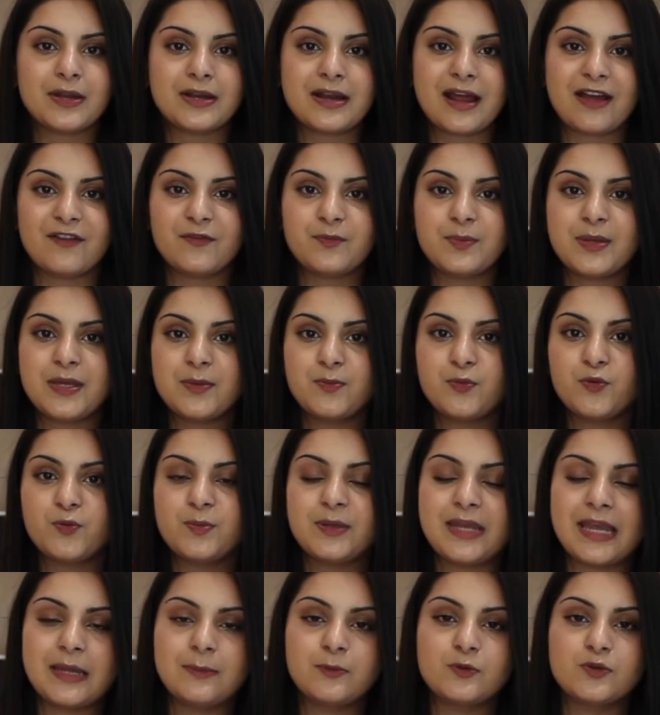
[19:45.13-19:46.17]
and have people
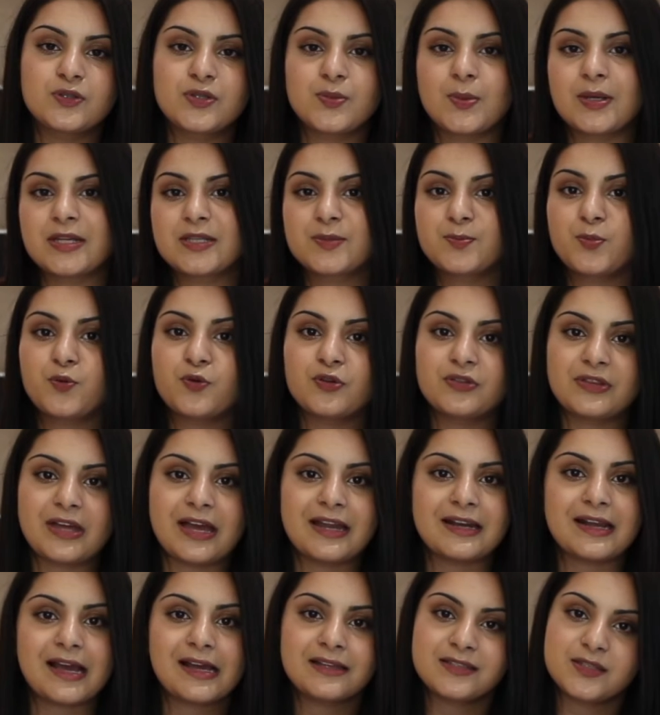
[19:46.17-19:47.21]
be able to export
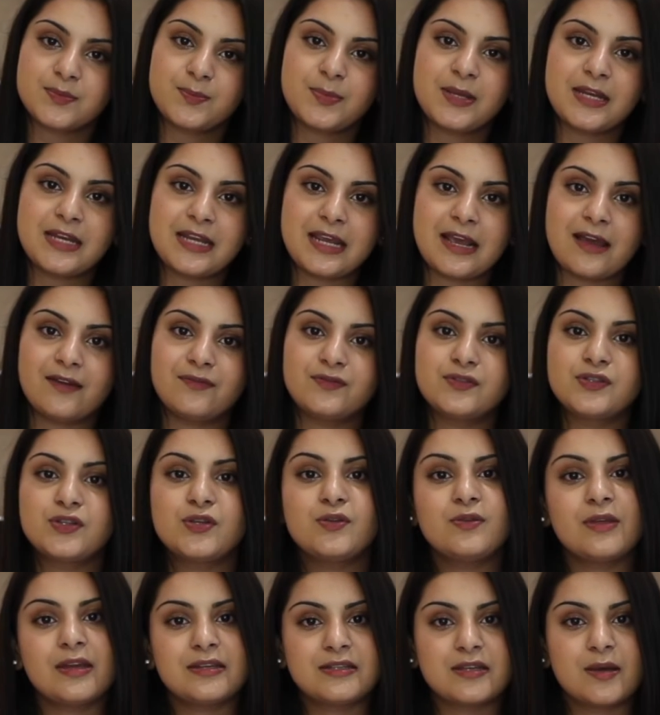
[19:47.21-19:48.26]
that as a PDF
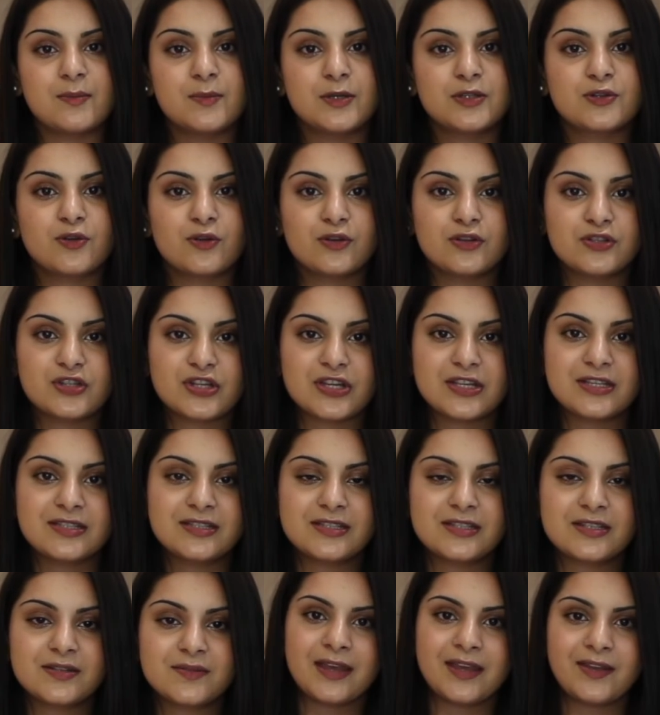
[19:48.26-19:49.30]
to their dermatologist.